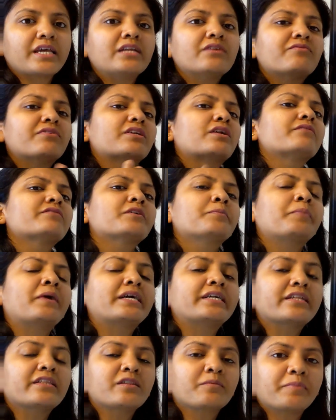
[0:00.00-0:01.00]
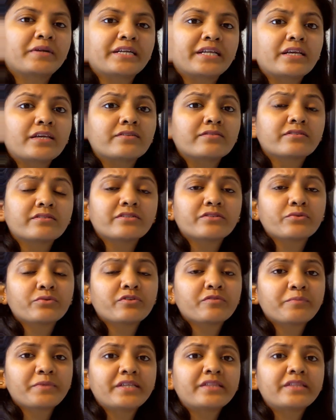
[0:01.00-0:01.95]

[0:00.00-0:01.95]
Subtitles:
In one of the participating institute